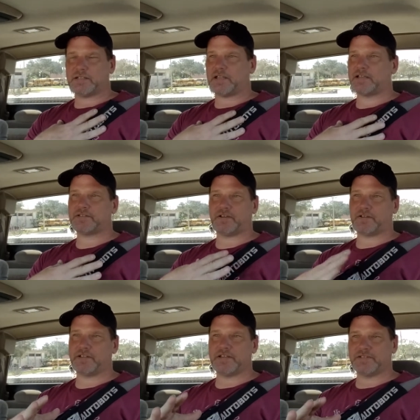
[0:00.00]
that's
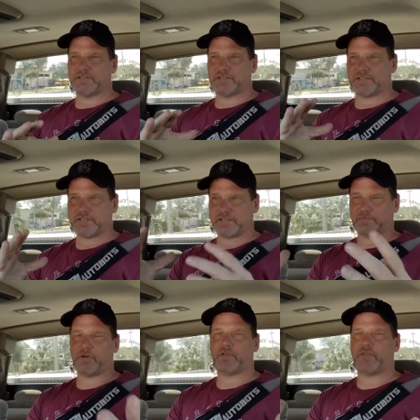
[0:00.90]
all it is it's a
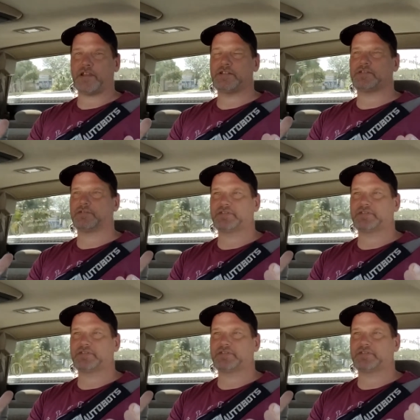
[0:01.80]
motivational.